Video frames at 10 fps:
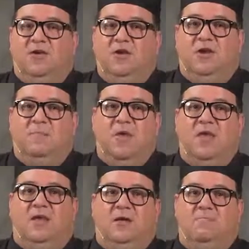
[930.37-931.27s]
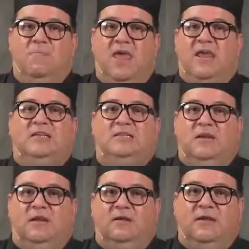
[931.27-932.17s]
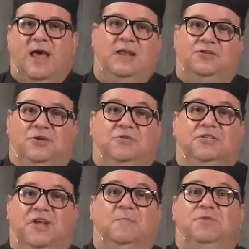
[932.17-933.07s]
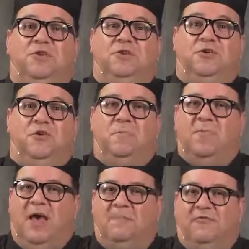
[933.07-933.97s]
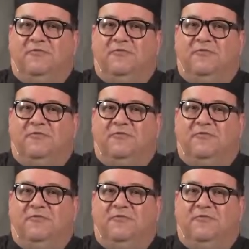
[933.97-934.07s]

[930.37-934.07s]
you're going to make an amazing nacho substitute, Papa